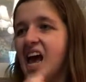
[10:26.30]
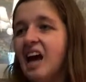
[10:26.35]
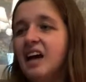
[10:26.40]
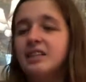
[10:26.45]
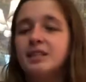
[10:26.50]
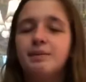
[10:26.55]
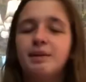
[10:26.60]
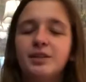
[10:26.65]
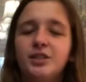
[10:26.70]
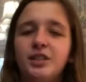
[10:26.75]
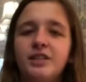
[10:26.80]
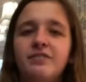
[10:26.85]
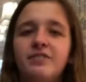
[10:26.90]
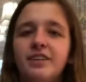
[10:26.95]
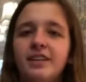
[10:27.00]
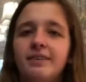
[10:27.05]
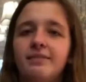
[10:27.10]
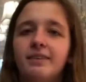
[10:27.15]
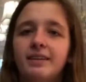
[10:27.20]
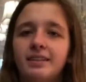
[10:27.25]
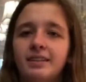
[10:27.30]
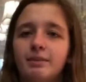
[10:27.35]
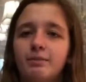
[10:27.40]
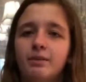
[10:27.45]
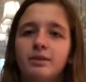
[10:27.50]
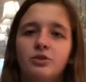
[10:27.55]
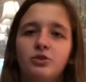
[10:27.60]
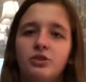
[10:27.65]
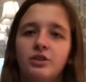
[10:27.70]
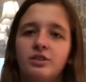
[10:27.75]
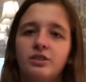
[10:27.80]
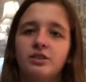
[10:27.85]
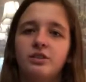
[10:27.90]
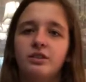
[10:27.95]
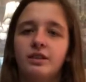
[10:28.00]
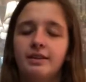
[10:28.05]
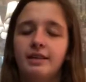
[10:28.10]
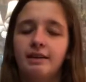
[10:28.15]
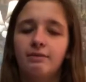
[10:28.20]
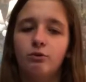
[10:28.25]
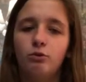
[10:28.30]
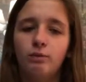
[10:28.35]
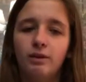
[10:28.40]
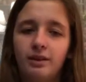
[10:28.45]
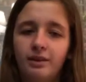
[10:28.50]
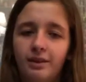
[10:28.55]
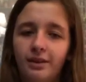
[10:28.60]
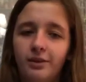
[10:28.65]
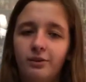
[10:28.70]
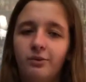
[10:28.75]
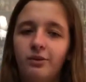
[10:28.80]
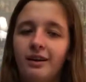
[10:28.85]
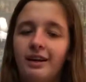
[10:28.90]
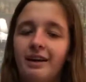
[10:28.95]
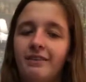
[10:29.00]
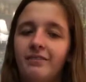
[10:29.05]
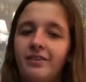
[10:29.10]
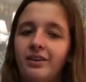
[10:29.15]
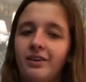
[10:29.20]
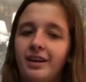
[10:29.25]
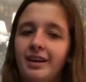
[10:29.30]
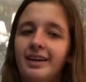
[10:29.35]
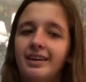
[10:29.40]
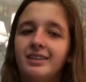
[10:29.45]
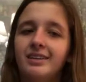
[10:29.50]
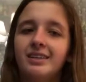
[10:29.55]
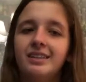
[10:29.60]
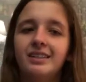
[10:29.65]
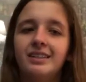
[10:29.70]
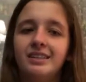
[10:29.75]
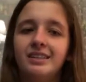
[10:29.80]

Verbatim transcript: Especially if you have like someone dressed as the devil with you. Like I feel like